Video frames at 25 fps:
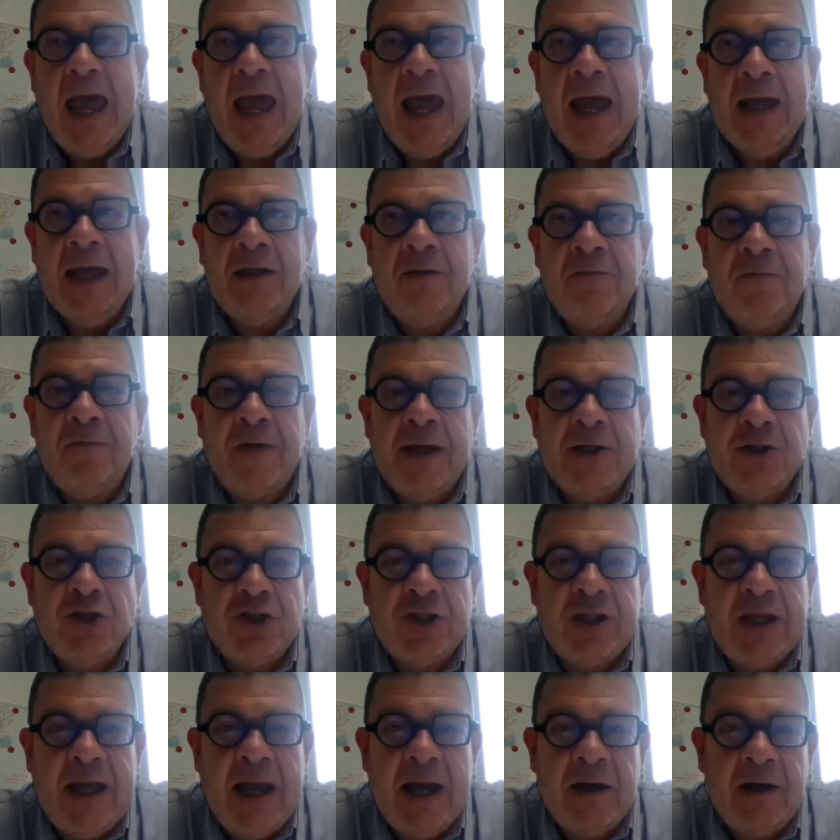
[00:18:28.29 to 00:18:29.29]
and the
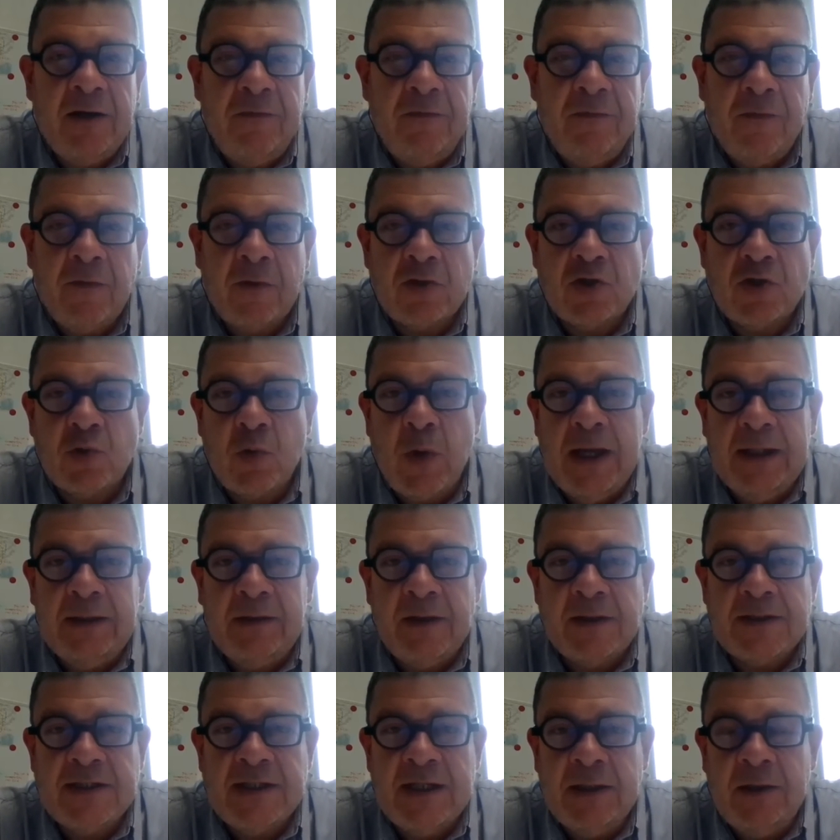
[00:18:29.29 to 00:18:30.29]
French terry for
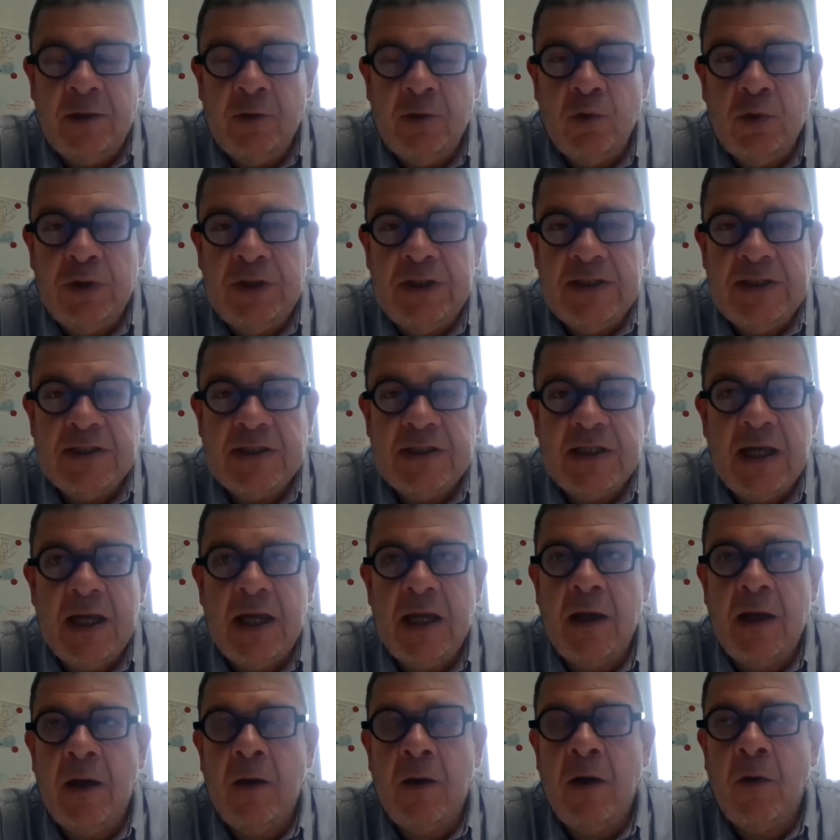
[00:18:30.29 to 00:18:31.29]
sweaters and hoodies
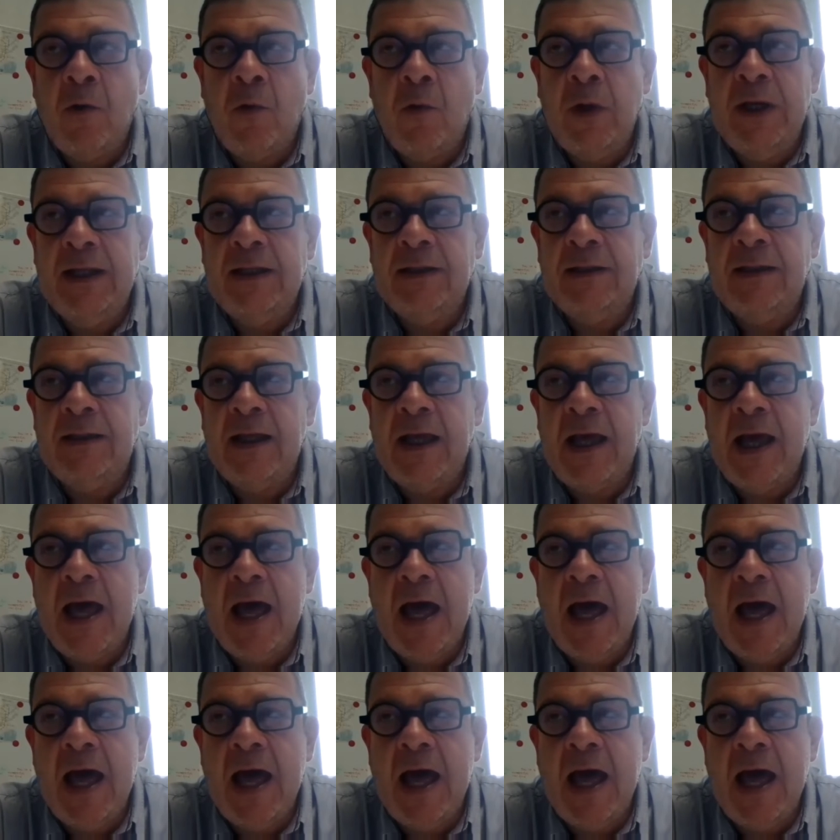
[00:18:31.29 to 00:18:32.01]
with